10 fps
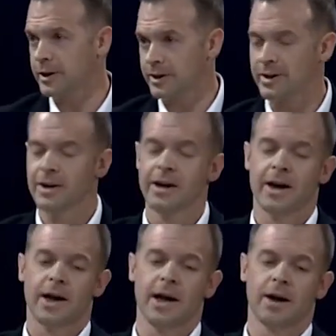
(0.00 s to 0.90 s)
Mm-hmm.
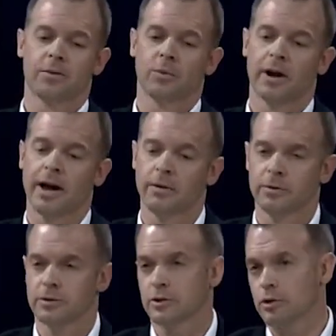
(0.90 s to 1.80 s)
And when I
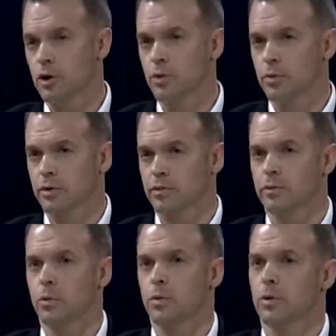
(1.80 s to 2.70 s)
was sober
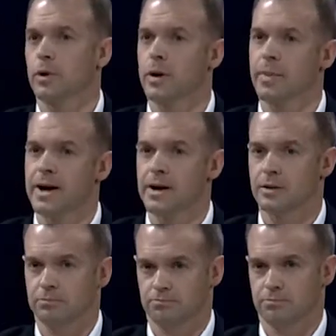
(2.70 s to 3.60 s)
for
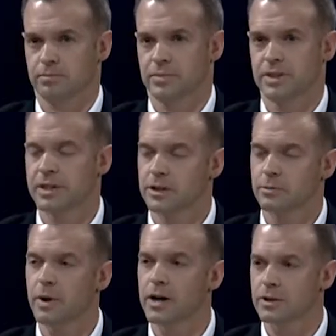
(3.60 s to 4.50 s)
about 6
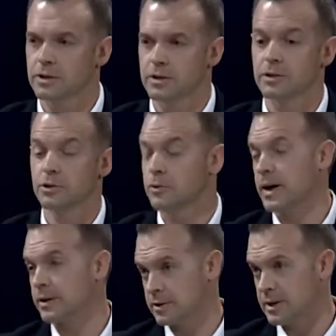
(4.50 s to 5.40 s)
months in
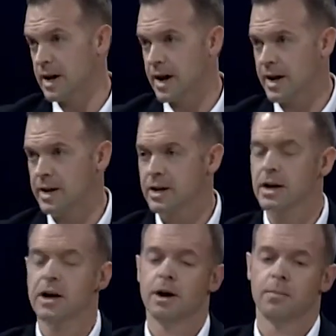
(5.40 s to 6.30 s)
2009,
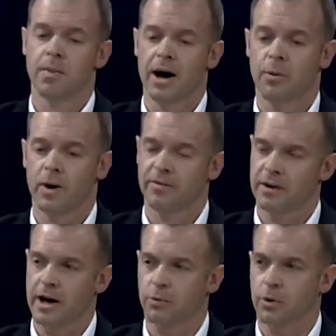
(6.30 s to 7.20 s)
my wife and
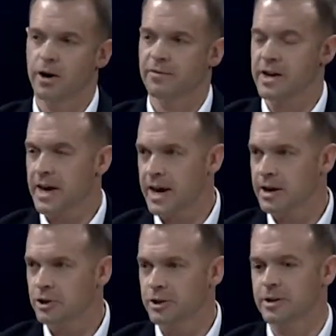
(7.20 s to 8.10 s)
I were on
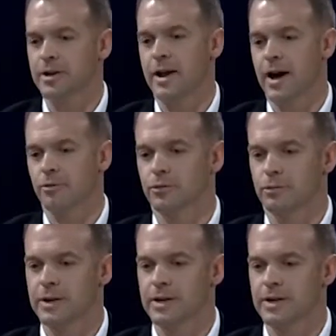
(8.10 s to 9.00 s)
vacation, and I
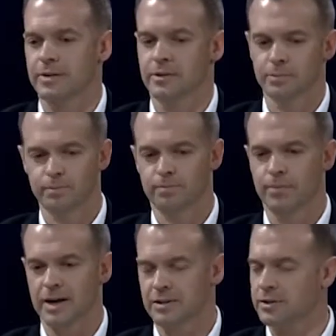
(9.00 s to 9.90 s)
reading this
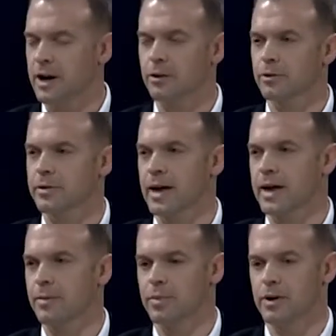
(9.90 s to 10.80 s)
bestseller that
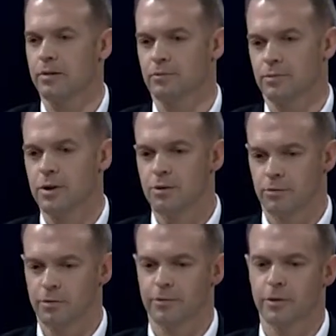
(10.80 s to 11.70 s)
had been
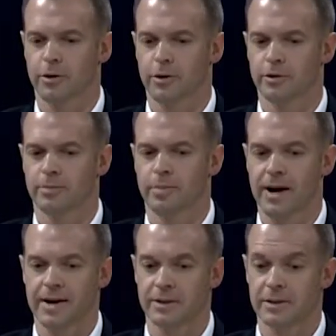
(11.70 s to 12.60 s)
referred
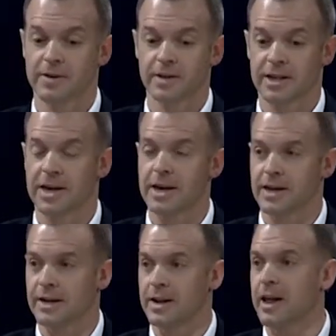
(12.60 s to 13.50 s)
by Stephen King
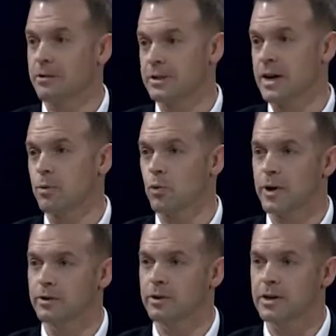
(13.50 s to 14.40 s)
in an Entertainment
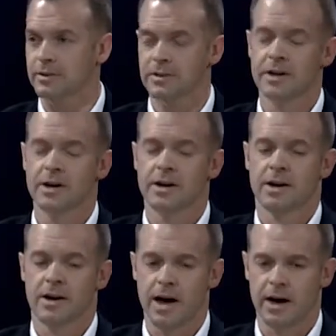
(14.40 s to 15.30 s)
Weekly
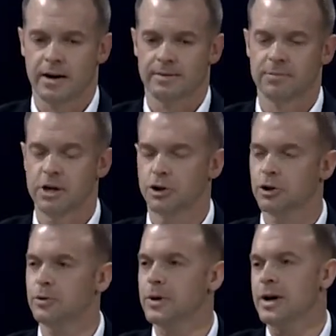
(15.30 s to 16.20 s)

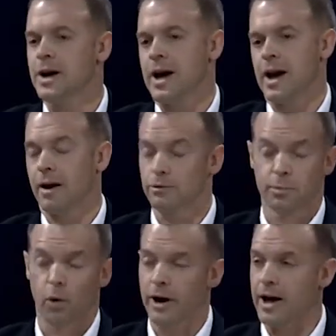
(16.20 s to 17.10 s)
issue, and I was
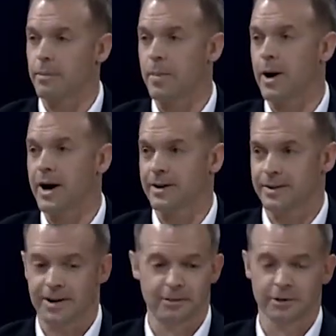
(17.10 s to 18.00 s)
bored out of my mind.
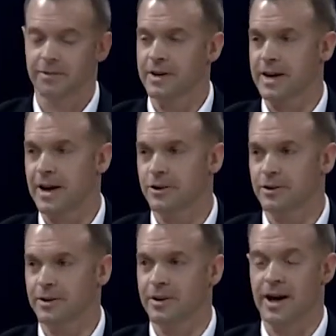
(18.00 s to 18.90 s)
And I was on
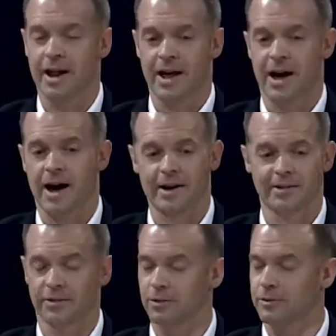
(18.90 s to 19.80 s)
vacation, and I
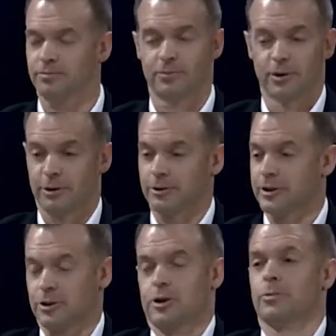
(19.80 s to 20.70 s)
literally
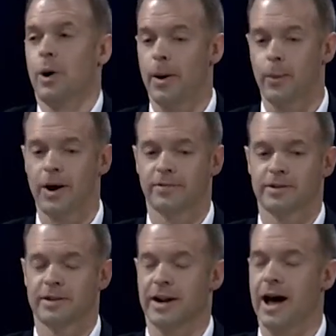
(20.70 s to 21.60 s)
just turned to my wife and
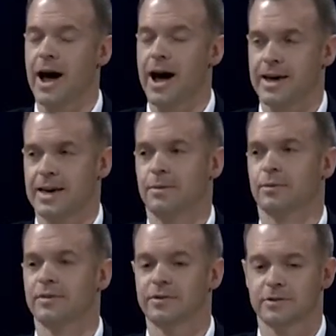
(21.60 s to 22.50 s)
said, I can't
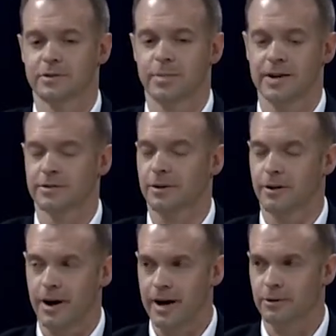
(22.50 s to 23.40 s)
believe this is a bestseller.
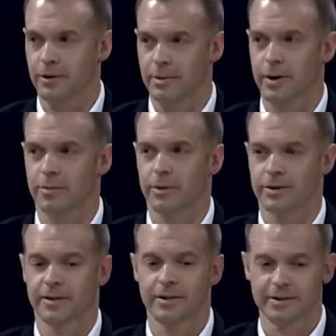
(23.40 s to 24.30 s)
I could write a better book
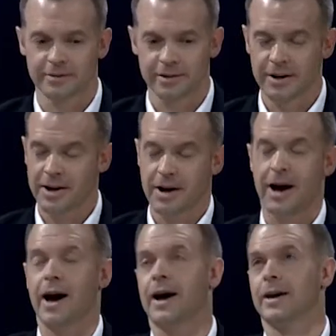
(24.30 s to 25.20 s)
than this.
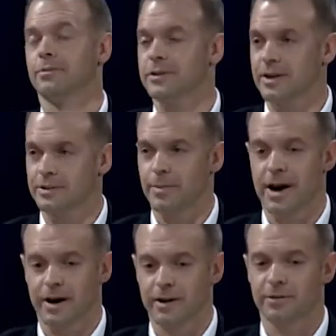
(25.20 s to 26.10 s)
I obsessed
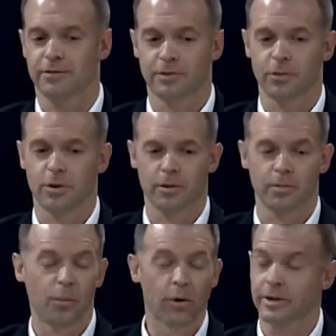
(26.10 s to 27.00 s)
about it for
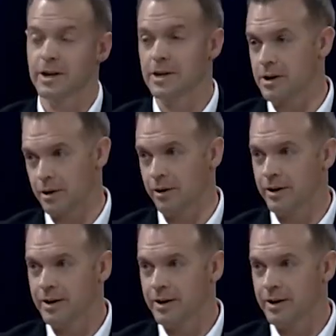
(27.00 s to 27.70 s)
more than a year.